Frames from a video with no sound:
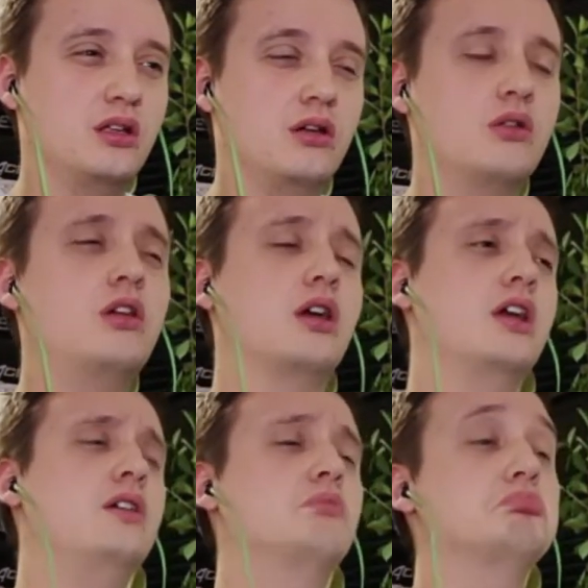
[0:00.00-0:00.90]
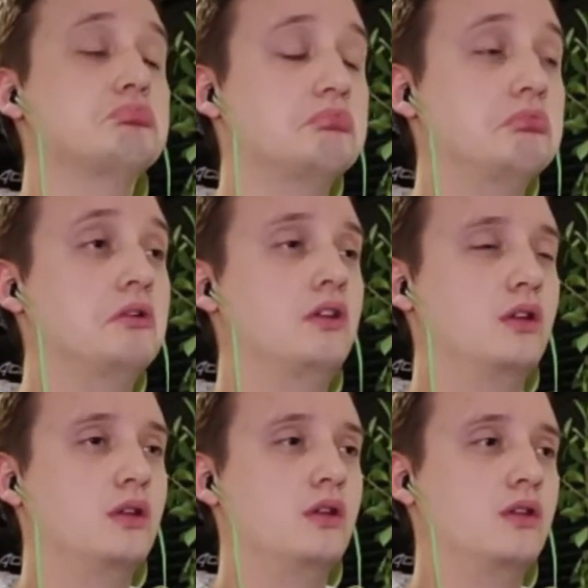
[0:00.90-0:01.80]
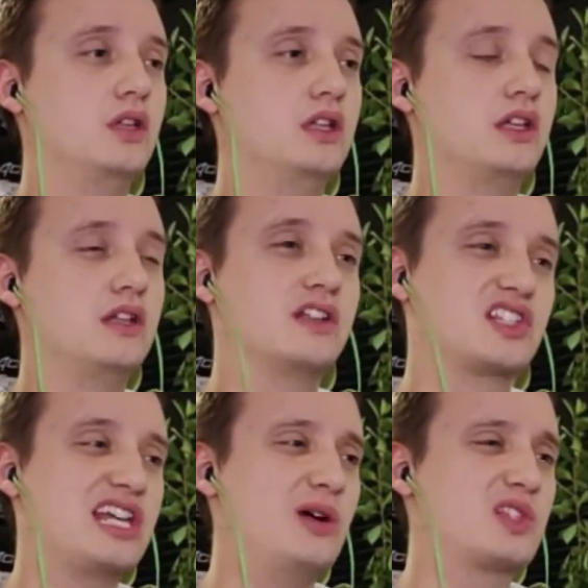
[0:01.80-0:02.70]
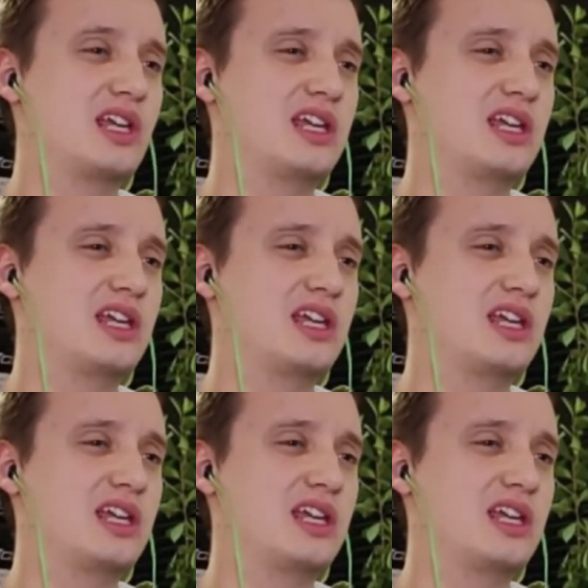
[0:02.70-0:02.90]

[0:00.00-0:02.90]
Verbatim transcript: Okay. In in the scouts,